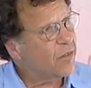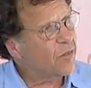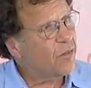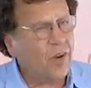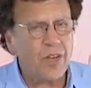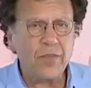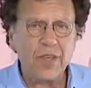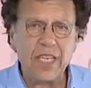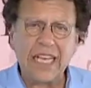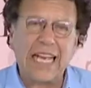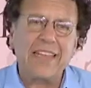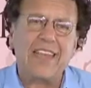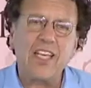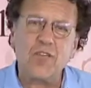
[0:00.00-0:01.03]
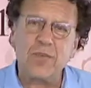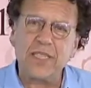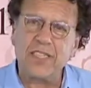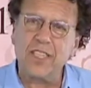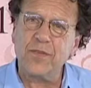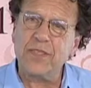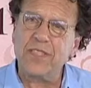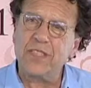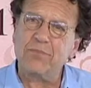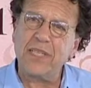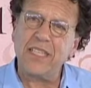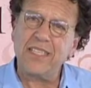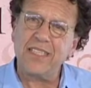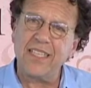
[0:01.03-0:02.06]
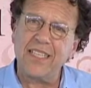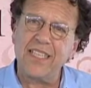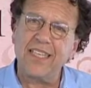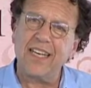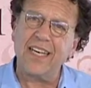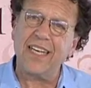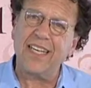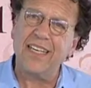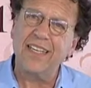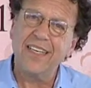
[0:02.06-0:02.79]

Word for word: very, very. I think of myself as a big city guy,